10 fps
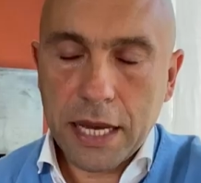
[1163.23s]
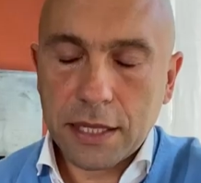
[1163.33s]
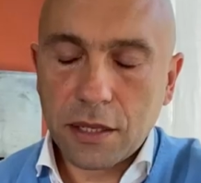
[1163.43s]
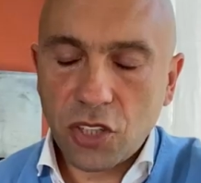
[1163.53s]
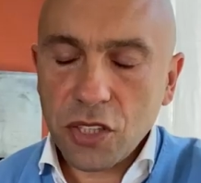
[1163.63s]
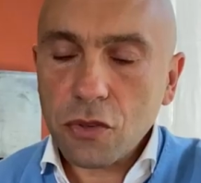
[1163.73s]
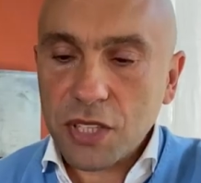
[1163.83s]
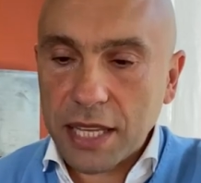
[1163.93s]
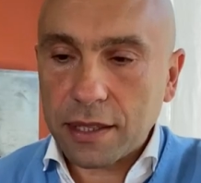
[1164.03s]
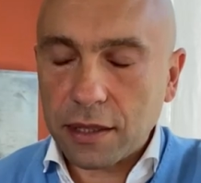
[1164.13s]
Yes, just
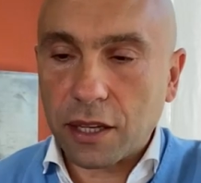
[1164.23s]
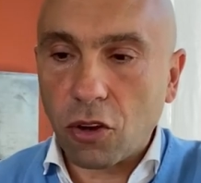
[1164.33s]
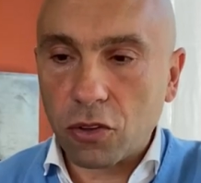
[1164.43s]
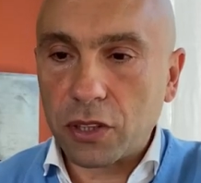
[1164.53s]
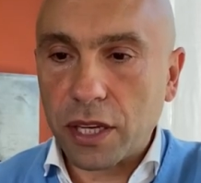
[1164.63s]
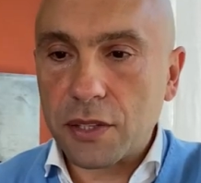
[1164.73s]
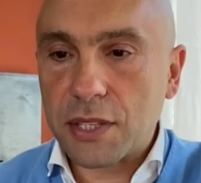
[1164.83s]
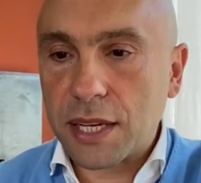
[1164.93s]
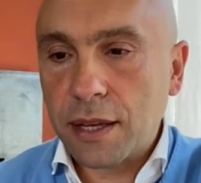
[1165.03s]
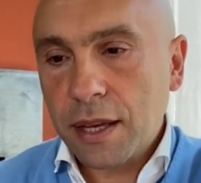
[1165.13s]
to set the
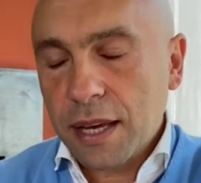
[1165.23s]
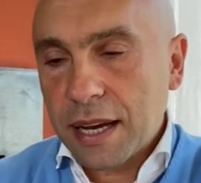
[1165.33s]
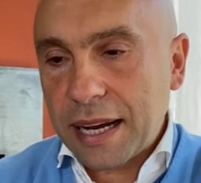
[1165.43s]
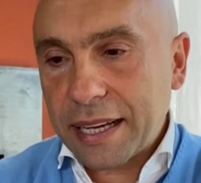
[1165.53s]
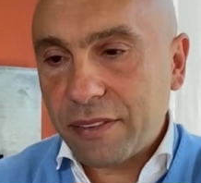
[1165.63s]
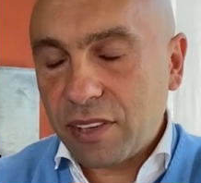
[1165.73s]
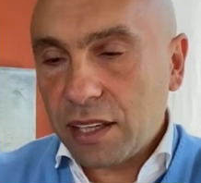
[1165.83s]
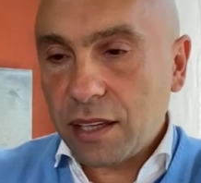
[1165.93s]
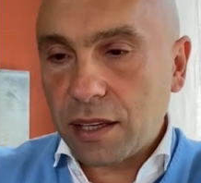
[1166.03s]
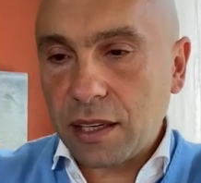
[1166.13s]
context, I
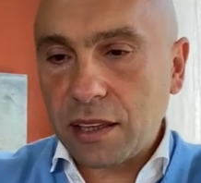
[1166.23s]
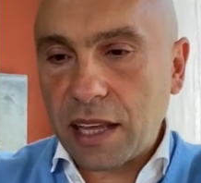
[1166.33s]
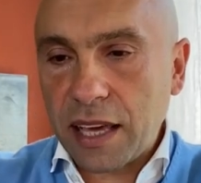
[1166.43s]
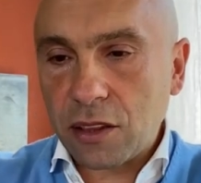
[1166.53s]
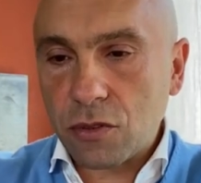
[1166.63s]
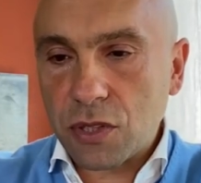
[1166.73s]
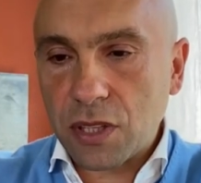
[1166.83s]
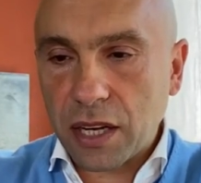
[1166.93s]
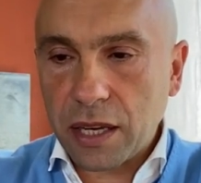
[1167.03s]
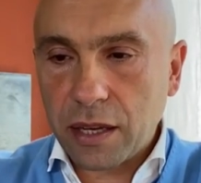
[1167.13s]
think in the
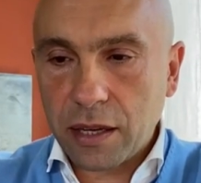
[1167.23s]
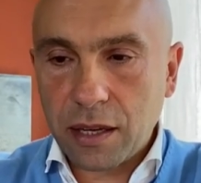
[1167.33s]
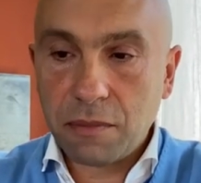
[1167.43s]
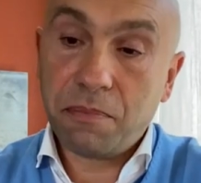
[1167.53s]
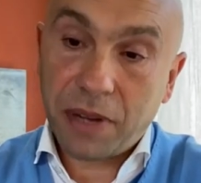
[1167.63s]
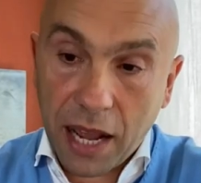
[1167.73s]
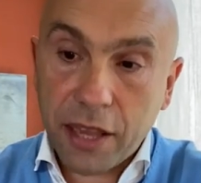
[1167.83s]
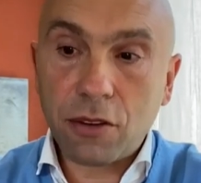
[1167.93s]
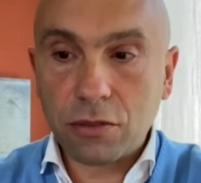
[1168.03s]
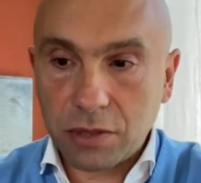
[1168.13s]
industry uh,
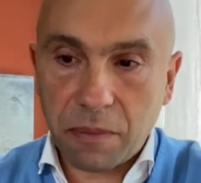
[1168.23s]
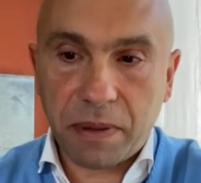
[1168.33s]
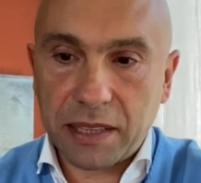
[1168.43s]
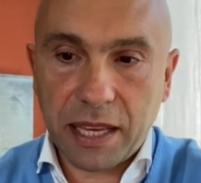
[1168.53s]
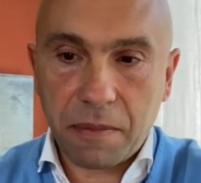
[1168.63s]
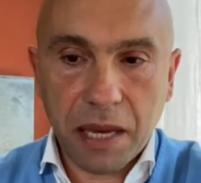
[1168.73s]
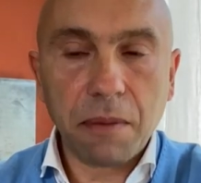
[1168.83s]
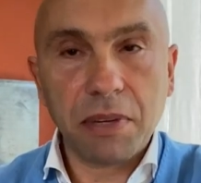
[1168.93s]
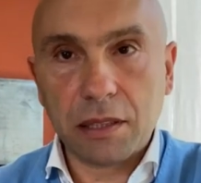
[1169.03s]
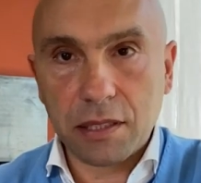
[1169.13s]
prior to the
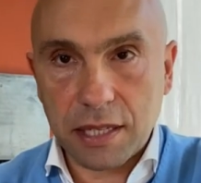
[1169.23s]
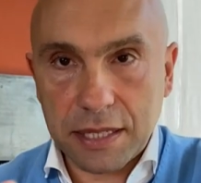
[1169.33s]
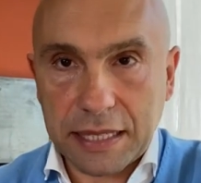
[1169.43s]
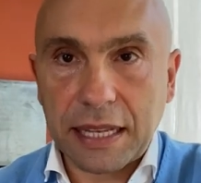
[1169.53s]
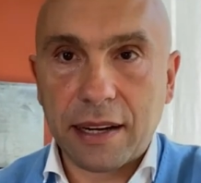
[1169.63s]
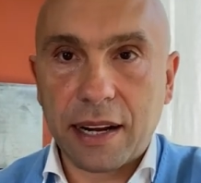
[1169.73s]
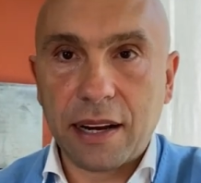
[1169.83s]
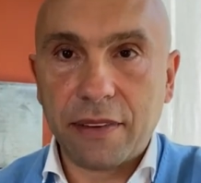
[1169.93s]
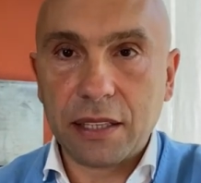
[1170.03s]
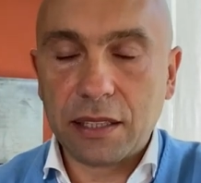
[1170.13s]
pandemic, but this is still
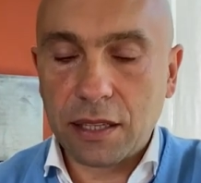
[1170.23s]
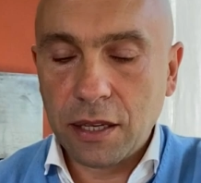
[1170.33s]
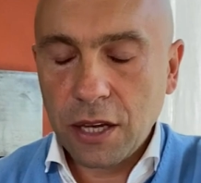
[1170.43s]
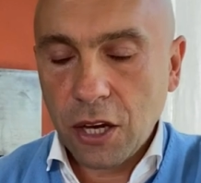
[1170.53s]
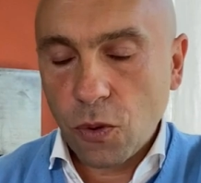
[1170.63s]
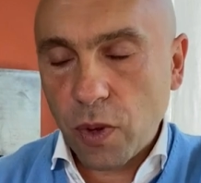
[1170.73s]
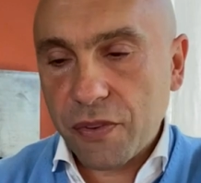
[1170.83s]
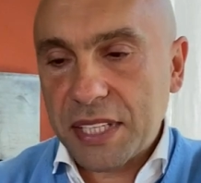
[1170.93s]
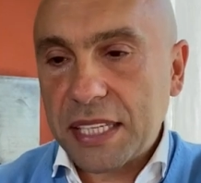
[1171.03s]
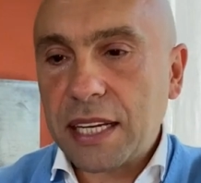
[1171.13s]
relevant, we
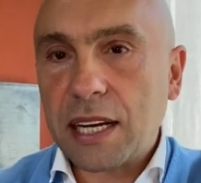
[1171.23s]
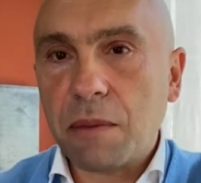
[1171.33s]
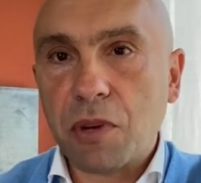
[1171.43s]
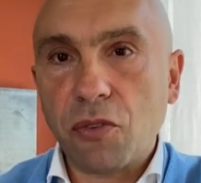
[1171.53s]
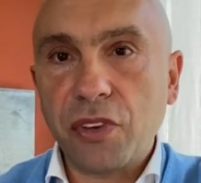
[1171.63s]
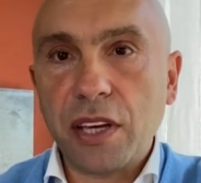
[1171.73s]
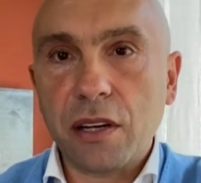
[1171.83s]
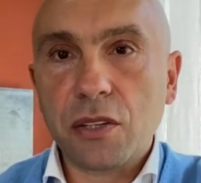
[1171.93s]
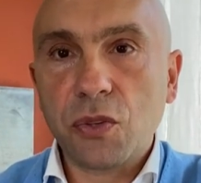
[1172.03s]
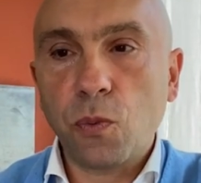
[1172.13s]
have seen a number of
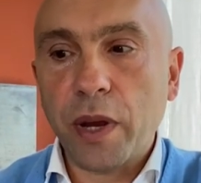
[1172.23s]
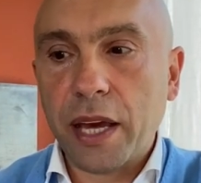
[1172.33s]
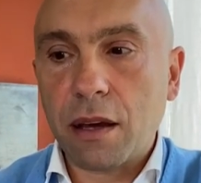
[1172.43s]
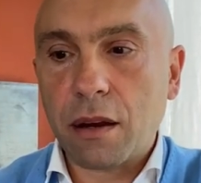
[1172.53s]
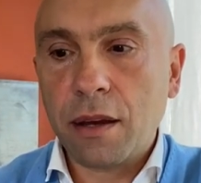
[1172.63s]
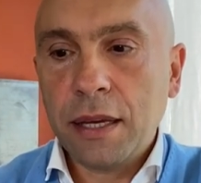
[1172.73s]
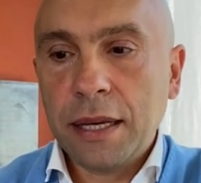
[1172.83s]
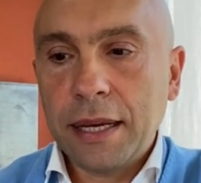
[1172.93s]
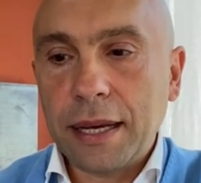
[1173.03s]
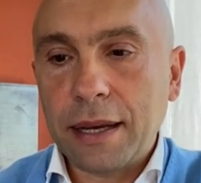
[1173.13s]
years where
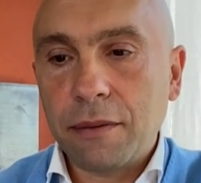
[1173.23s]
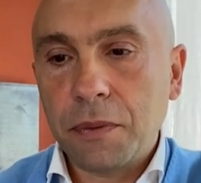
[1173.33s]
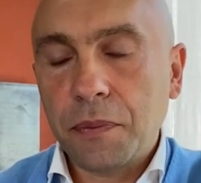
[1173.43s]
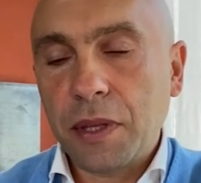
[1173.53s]
uh,